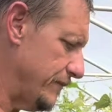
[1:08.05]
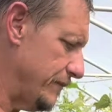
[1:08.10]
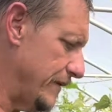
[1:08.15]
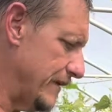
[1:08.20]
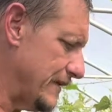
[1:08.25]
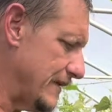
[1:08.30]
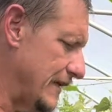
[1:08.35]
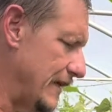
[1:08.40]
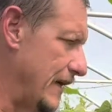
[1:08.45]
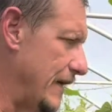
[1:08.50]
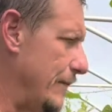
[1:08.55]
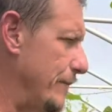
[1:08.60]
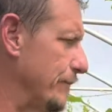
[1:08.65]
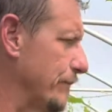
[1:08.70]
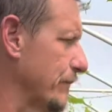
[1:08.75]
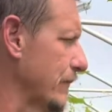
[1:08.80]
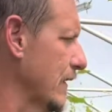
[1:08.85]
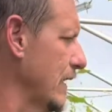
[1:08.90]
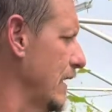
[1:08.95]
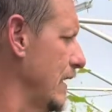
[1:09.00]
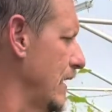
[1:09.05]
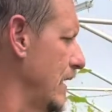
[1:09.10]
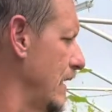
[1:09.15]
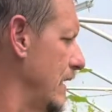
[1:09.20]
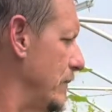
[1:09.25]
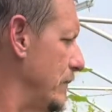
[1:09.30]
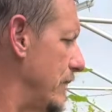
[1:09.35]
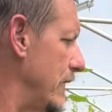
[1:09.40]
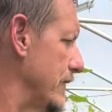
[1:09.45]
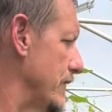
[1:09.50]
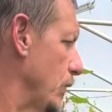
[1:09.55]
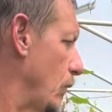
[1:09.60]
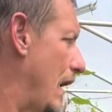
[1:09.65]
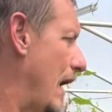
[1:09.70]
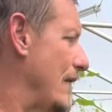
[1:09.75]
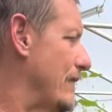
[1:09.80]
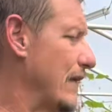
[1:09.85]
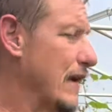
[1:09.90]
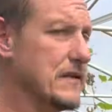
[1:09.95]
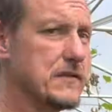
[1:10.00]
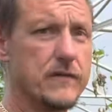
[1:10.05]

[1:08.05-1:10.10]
But the white flies